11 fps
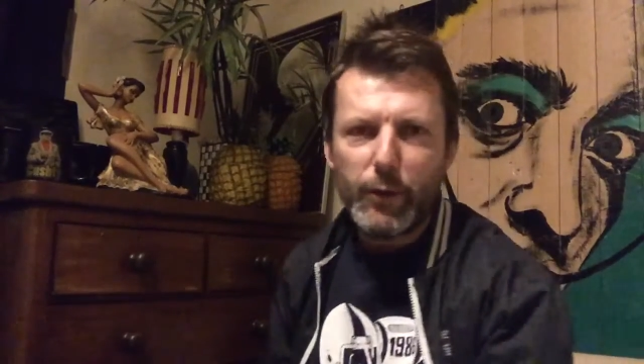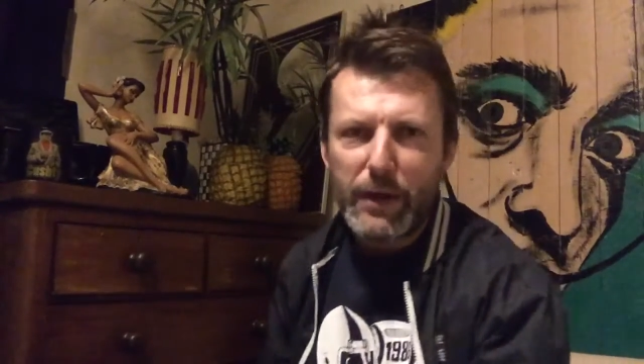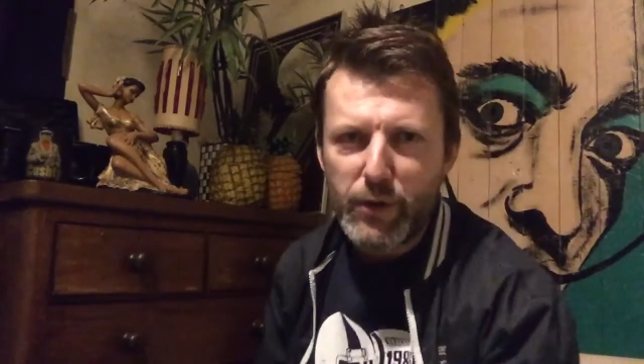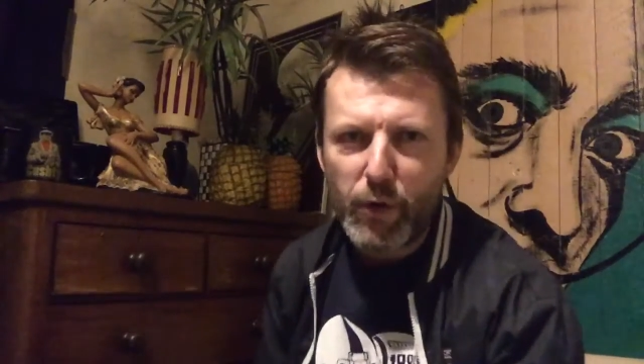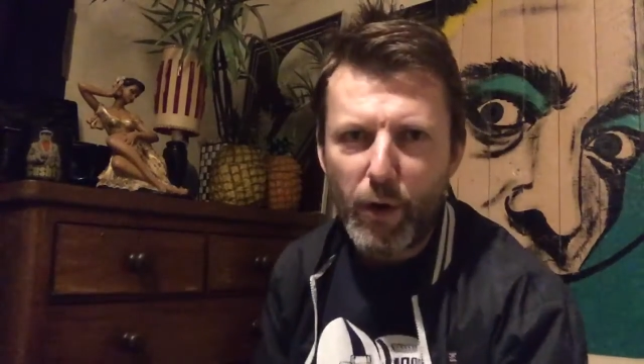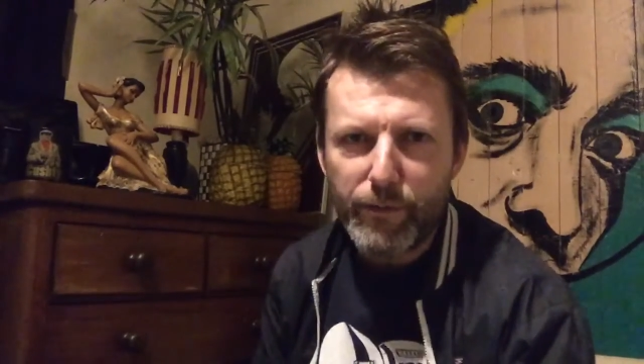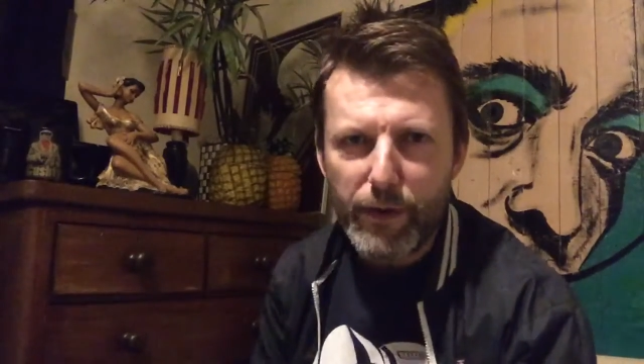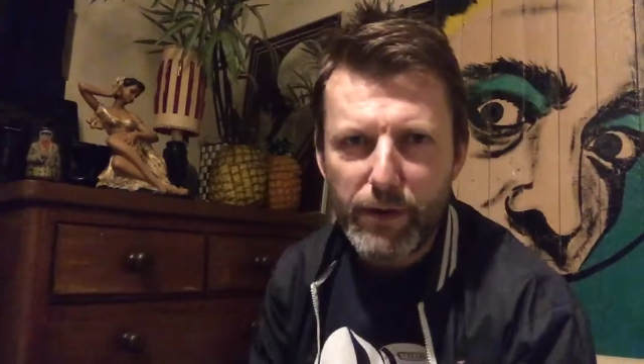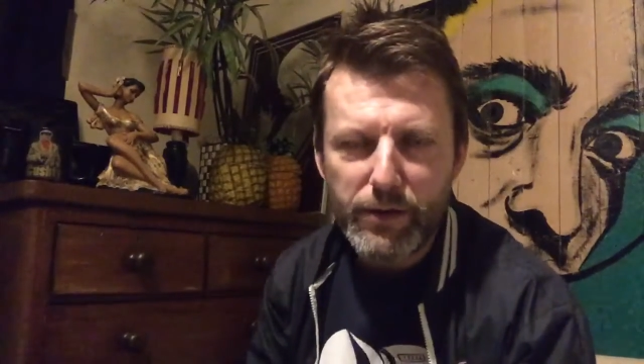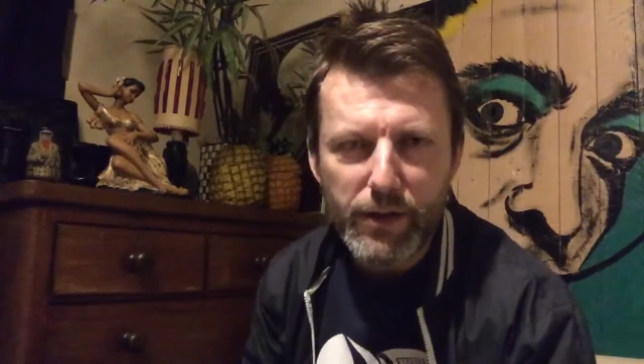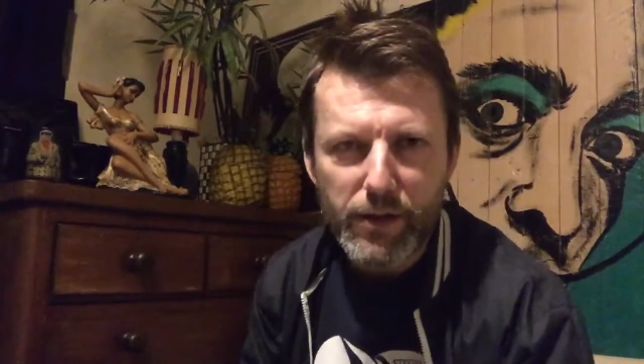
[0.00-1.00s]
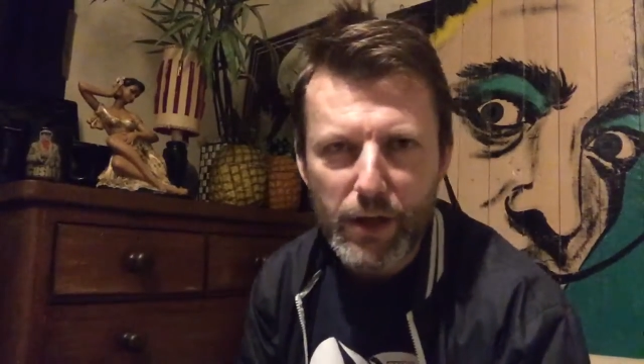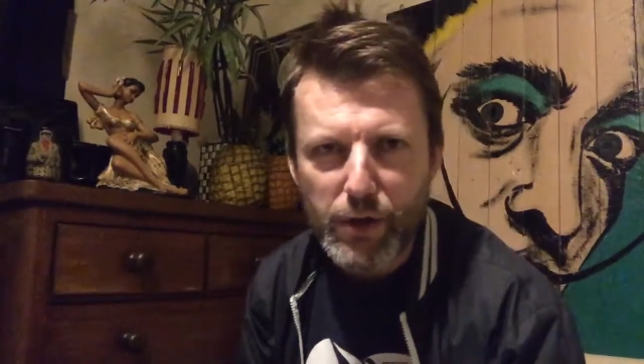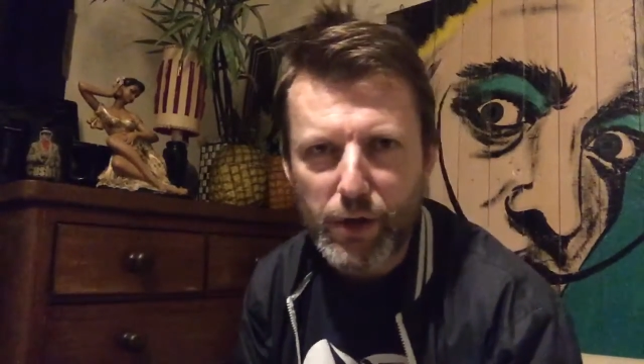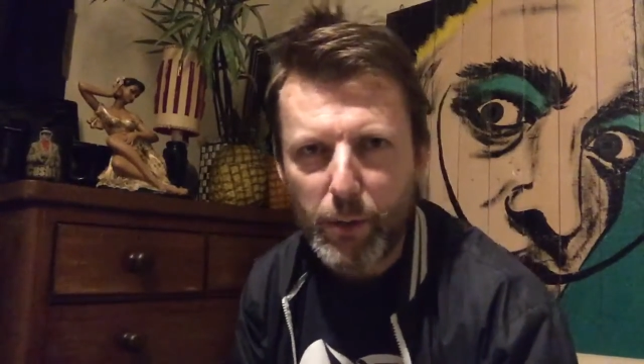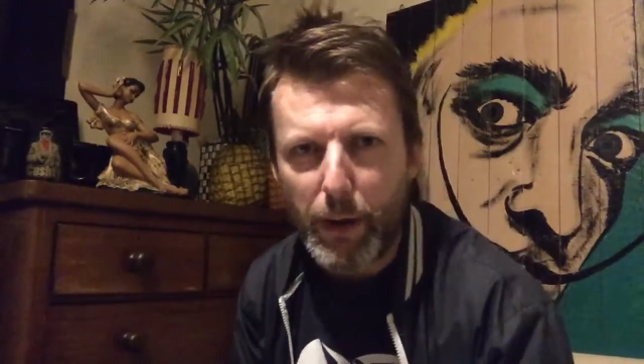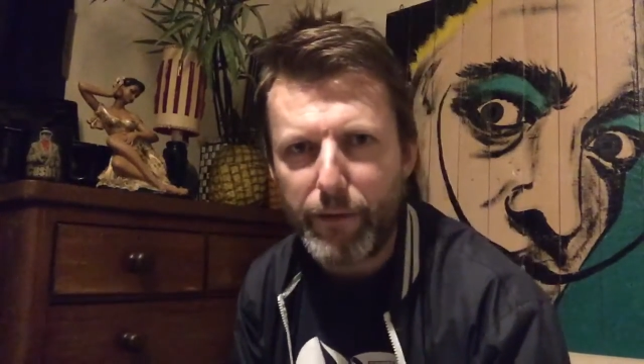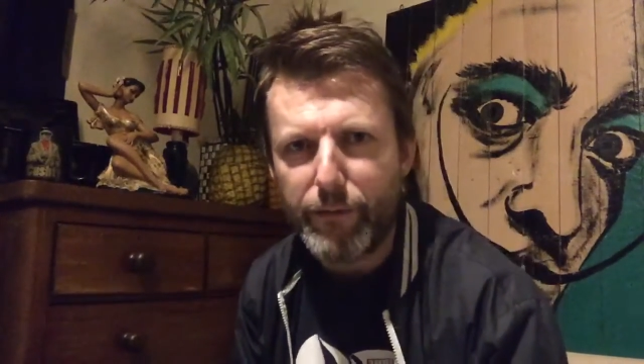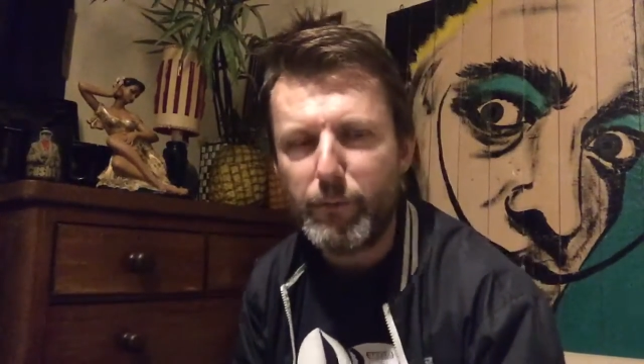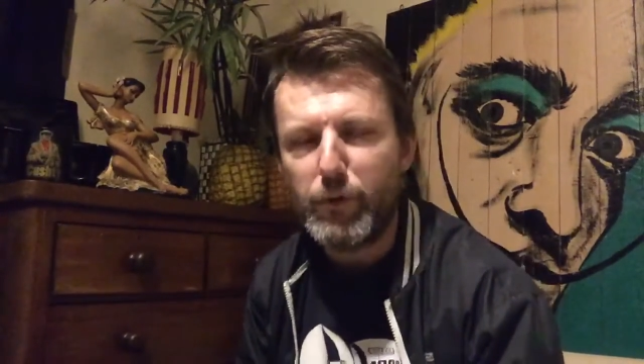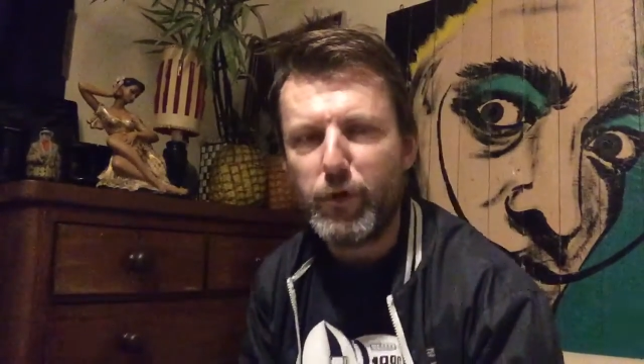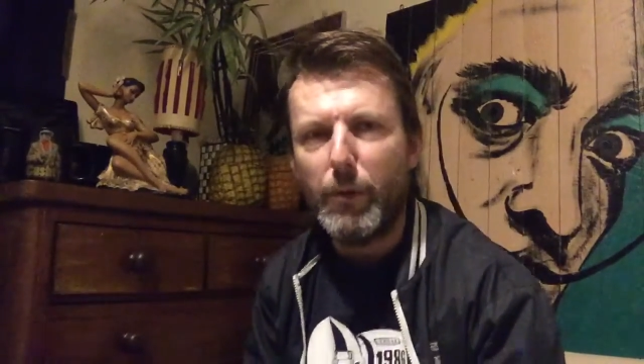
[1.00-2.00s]
hasn't diverted attention away
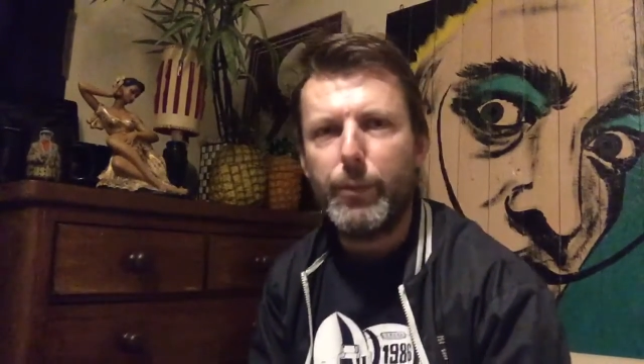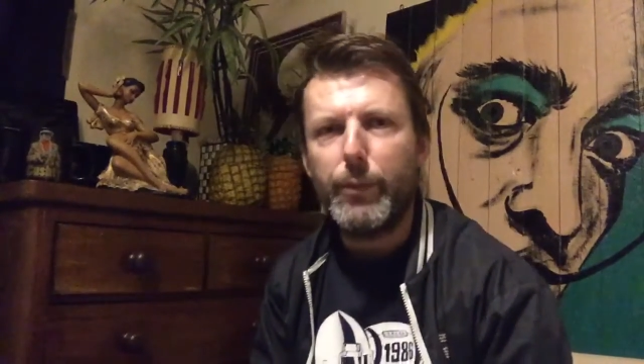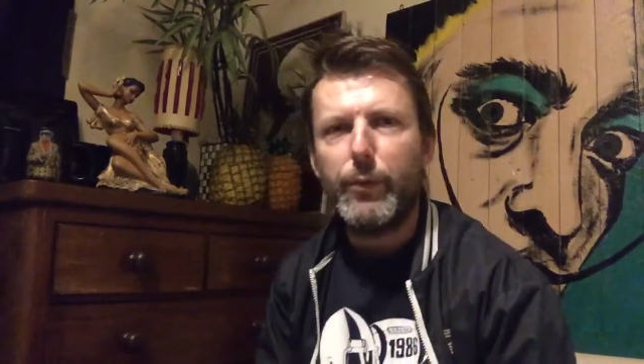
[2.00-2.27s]
from Trump,